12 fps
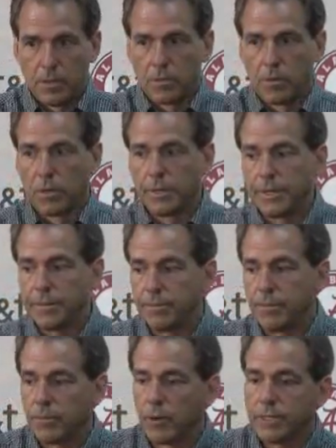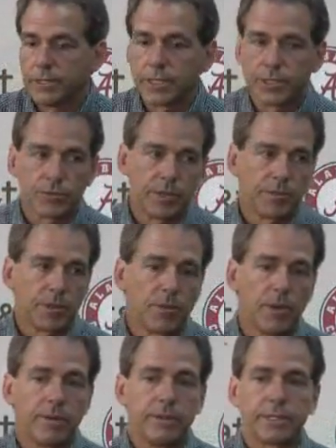Well, he runs extremely
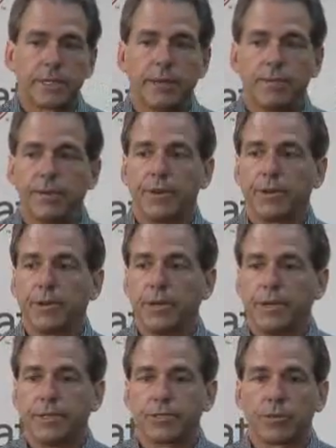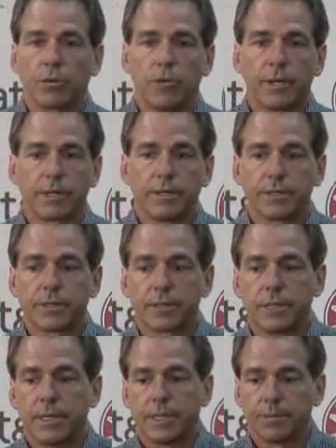well. He's got very good initial quickness.
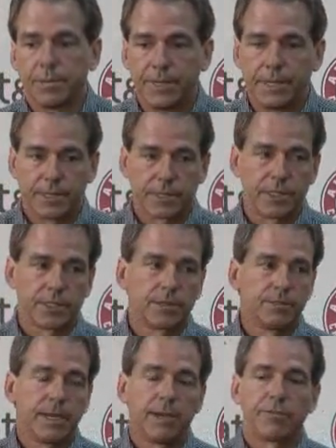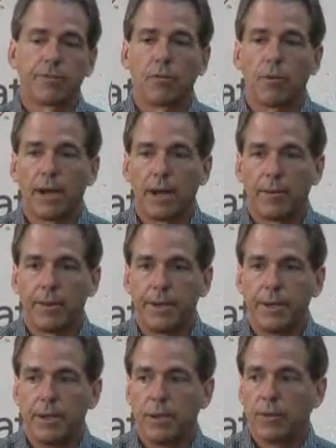He's been in the system now for a while
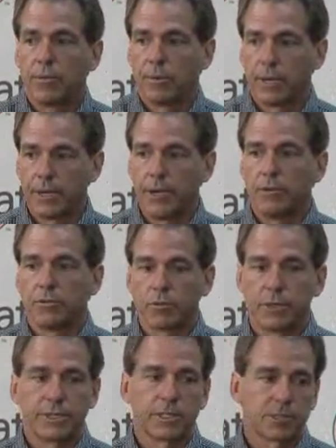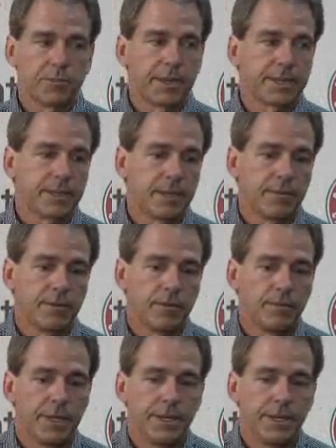and really knows what's expected of him.